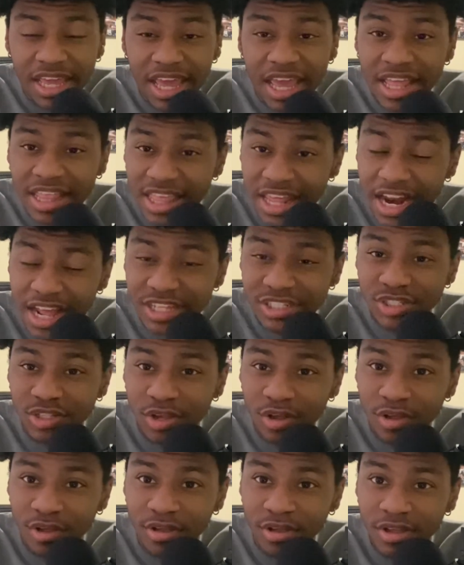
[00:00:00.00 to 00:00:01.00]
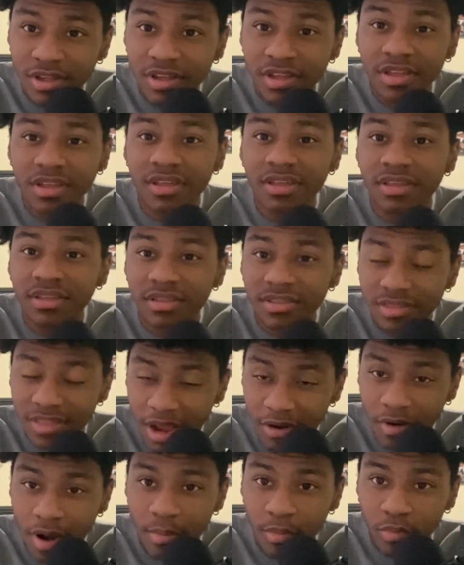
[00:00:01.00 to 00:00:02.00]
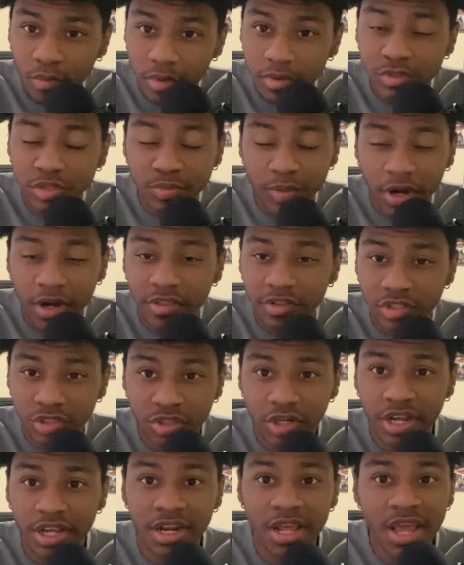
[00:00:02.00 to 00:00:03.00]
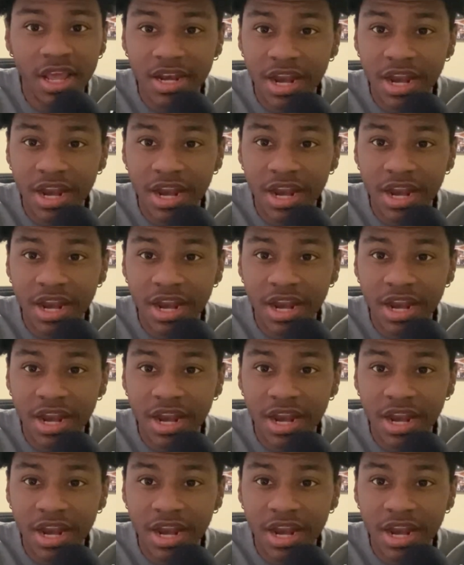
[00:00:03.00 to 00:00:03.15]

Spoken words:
And then I saw that Robert Williams was part of the trade.